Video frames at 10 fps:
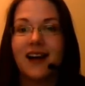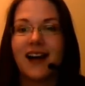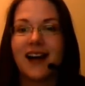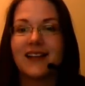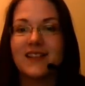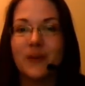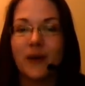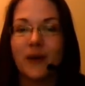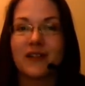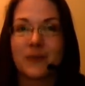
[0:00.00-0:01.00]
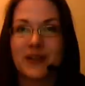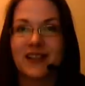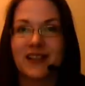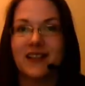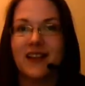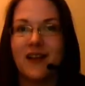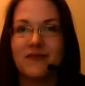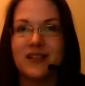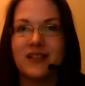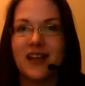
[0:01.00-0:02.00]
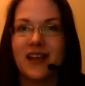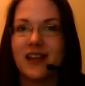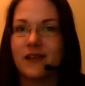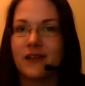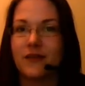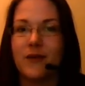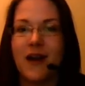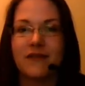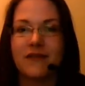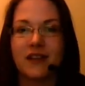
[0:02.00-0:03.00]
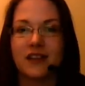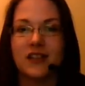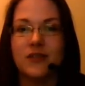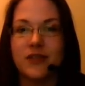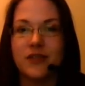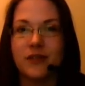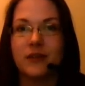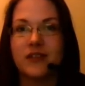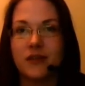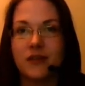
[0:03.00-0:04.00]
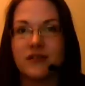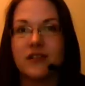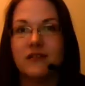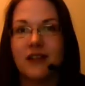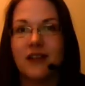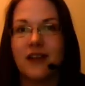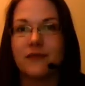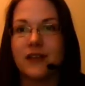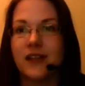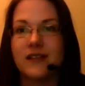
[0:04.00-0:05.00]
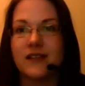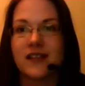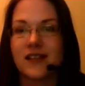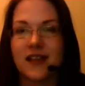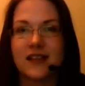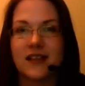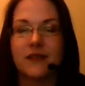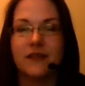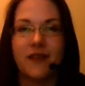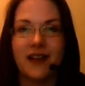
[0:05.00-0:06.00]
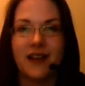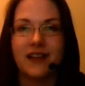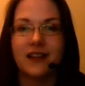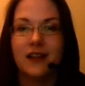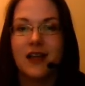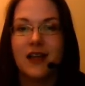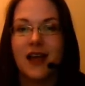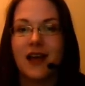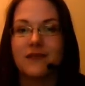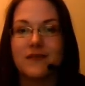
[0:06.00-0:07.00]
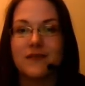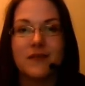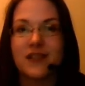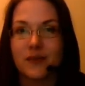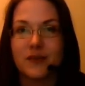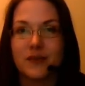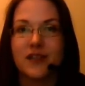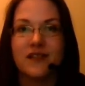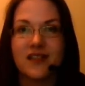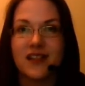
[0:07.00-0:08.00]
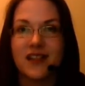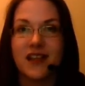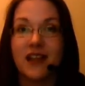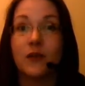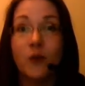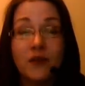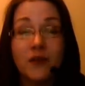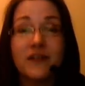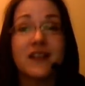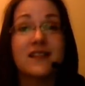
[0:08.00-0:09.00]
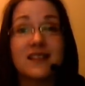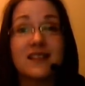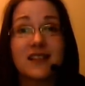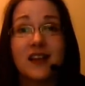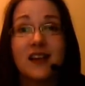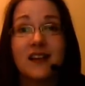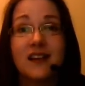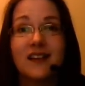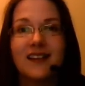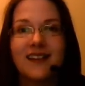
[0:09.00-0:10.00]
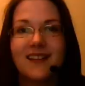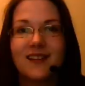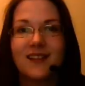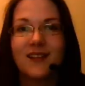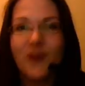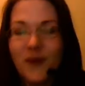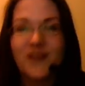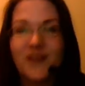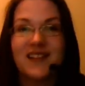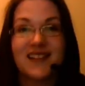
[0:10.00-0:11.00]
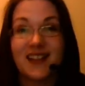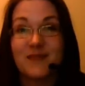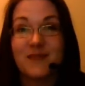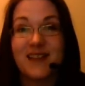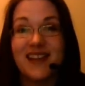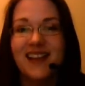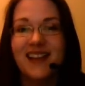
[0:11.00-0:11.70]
And you are expressing it every day through everything that you do and don't do. Every success, every failure, every missed opportunity. And all of these are going to be...